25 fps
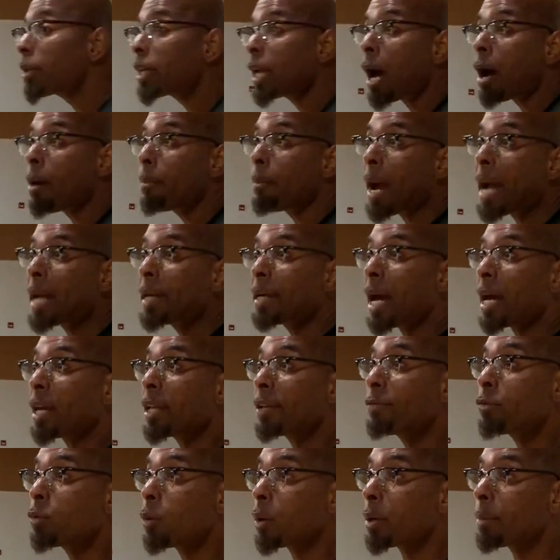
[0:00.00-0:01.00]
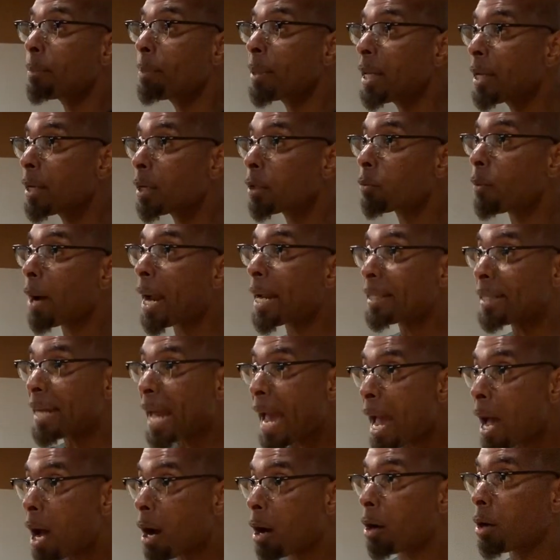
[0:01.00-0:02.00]
of y'all might not even wanna be here right
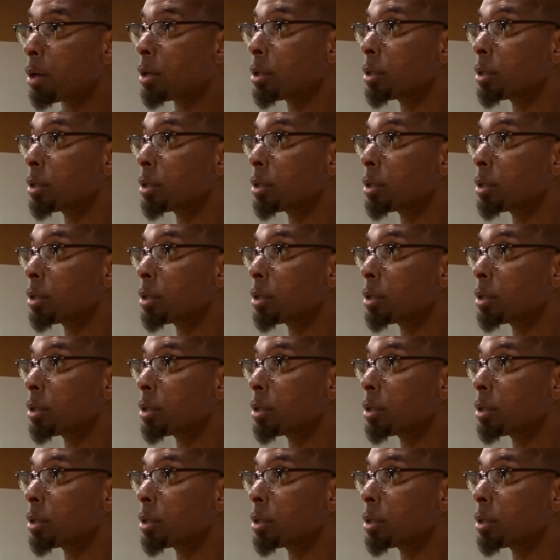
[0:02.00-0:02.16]
now.